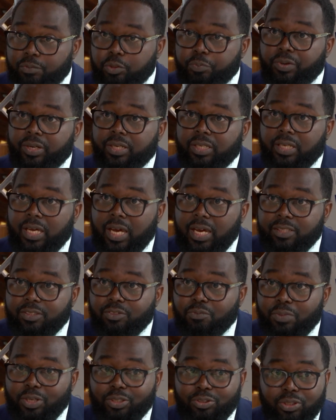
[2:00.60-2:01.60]
spreading hate,
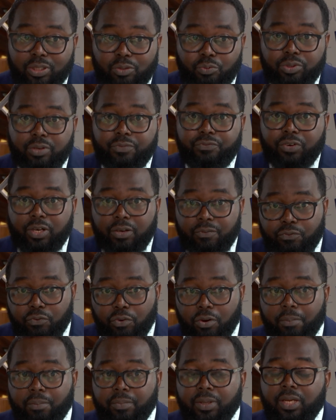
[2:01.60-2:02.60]
to make sure that we refrain
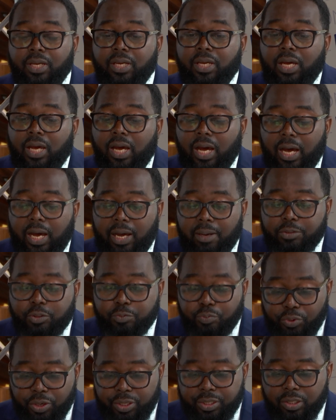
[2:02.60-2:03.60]
from
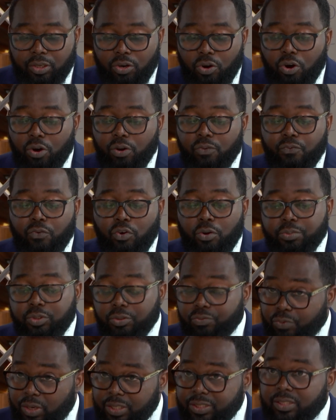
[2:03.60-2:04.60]
spreading all
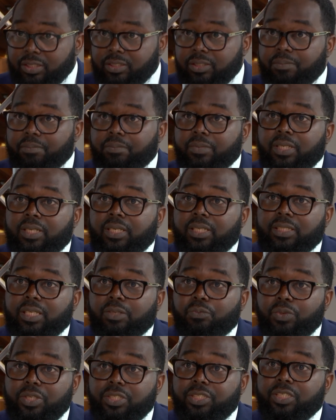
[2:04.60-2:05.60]
forms of racism
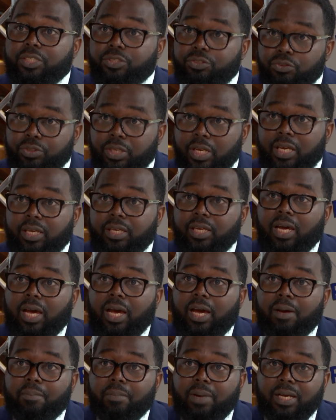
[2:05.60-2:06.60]
that we see today
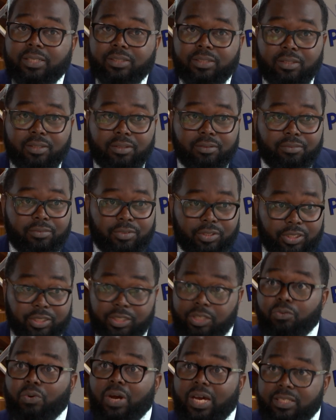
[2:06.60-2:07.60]
as is in
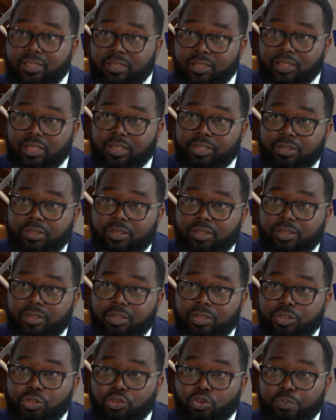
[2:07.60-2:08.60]
the rise
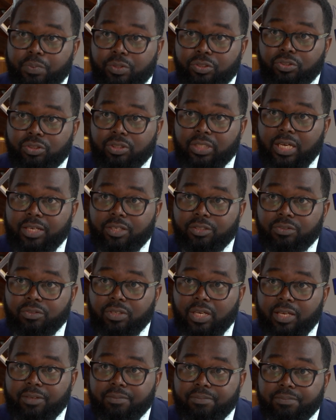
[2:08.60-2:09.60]
in European society today.